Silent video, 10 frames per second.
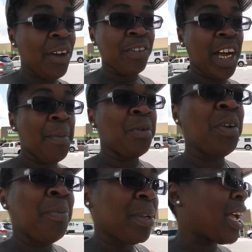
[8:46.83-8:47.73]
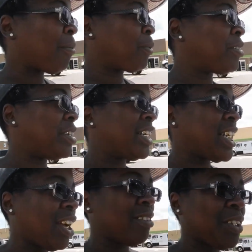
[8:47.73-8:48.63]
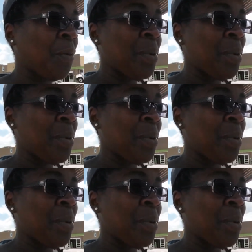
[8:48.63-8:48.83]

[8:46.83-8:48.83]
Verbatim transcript: y'all for coming with me. I appreciate y'all so